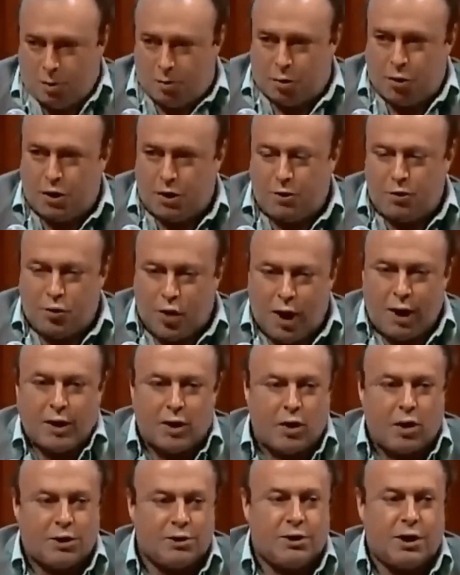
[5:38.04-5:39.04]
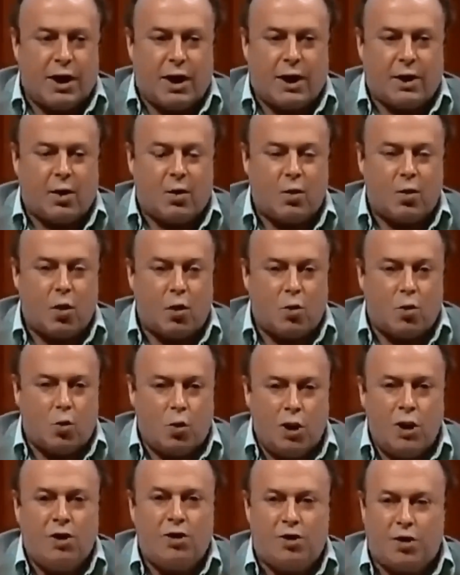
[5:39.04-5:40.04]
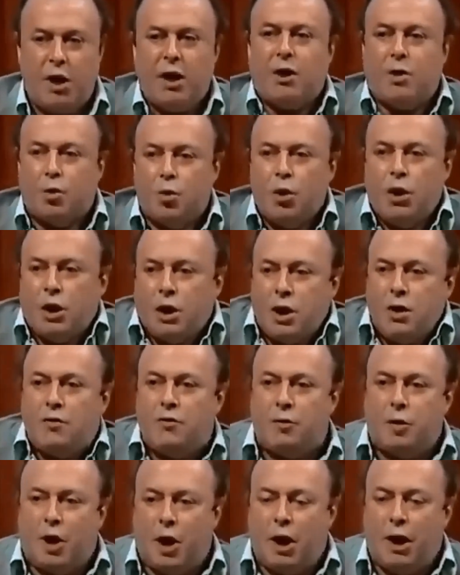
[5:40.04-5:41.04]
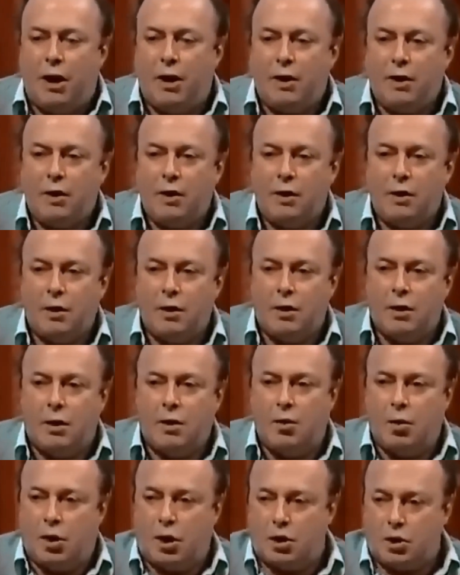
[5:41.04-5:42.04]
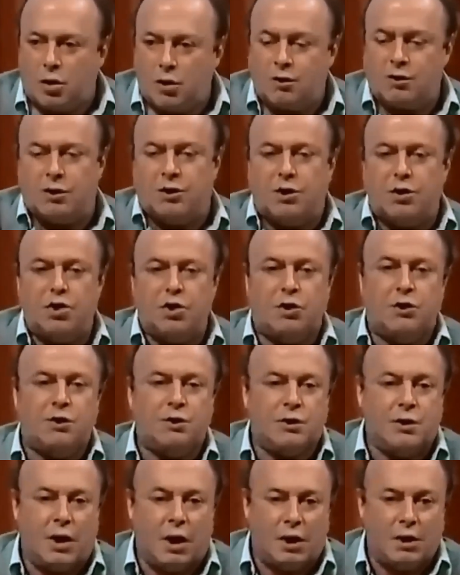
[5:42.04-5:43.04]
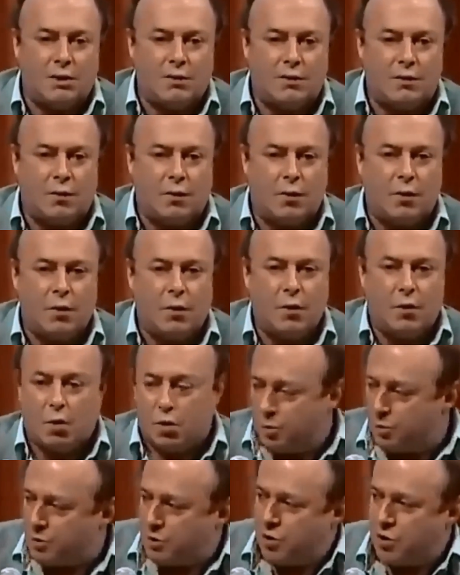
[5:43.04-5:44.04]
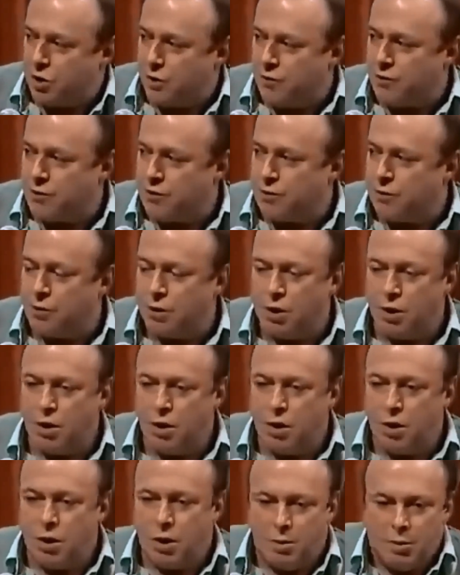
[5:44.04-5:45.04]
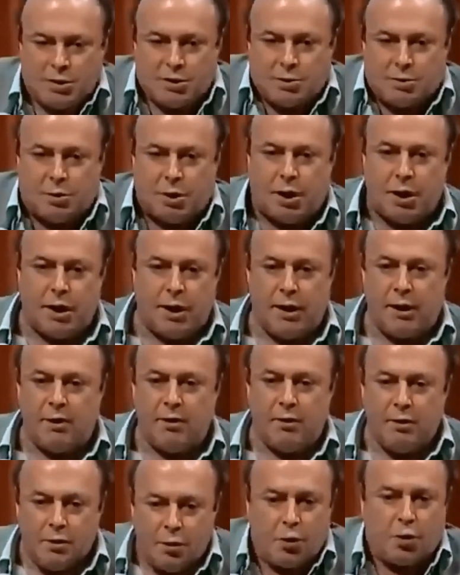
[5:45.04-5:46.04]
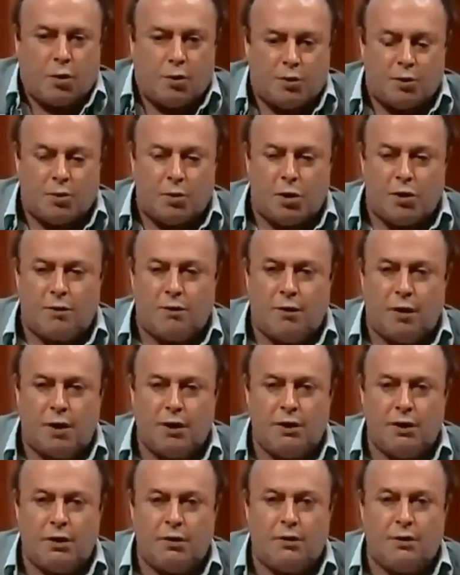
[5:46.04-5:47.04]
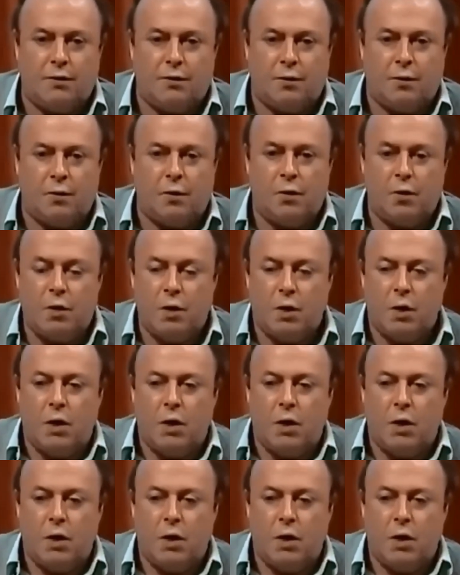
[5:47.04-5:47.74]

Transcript: A pretty radical attack on what we think we live by, what our Constitution stands for, what Mr. Jefferson, Mr. Paine thought it was worth fighting for.